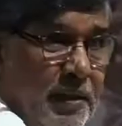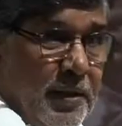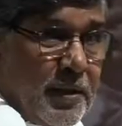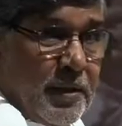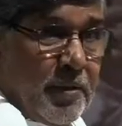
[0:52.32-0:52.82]

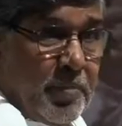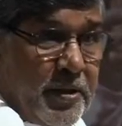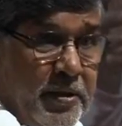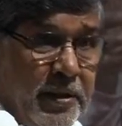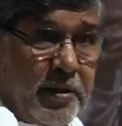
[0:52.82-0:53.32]
The
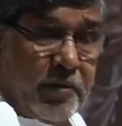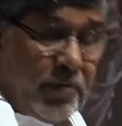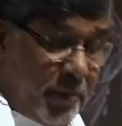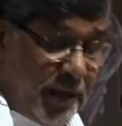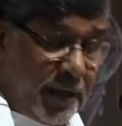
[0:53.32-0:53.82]
President of
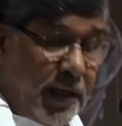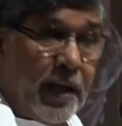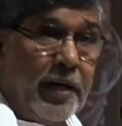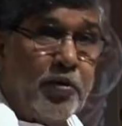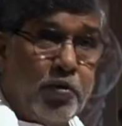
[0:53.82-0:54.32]
America
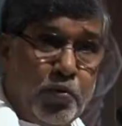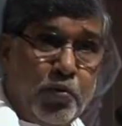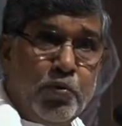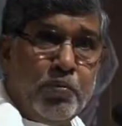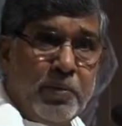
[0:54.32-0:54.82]
had
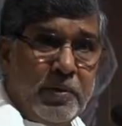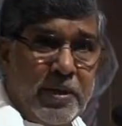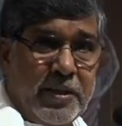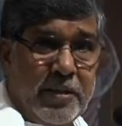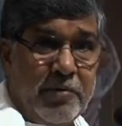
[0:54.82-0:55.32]
two,
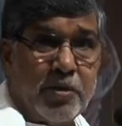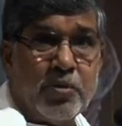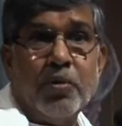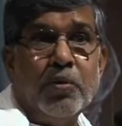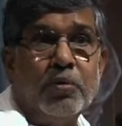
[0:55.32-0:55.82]
as I was
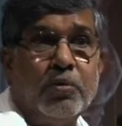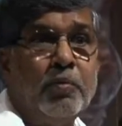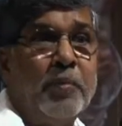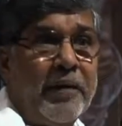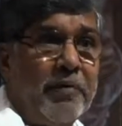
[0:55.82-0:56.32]
told, two
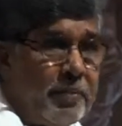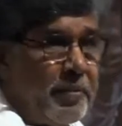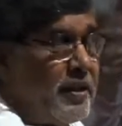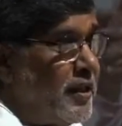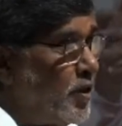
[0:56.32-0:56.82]
private
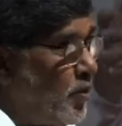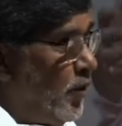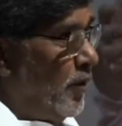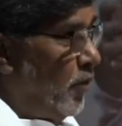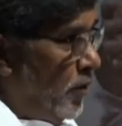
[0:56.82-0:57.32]
meetings.
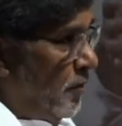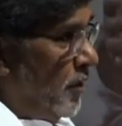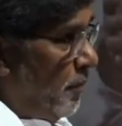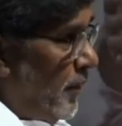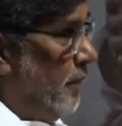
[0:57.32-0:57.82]
One was with
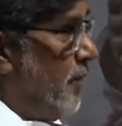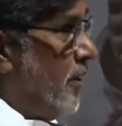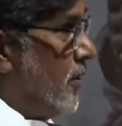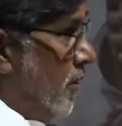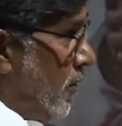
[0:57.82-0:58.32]
the Prime
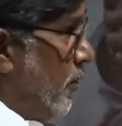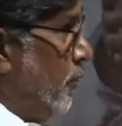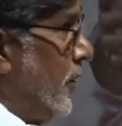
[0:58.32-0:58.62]
Minister on the first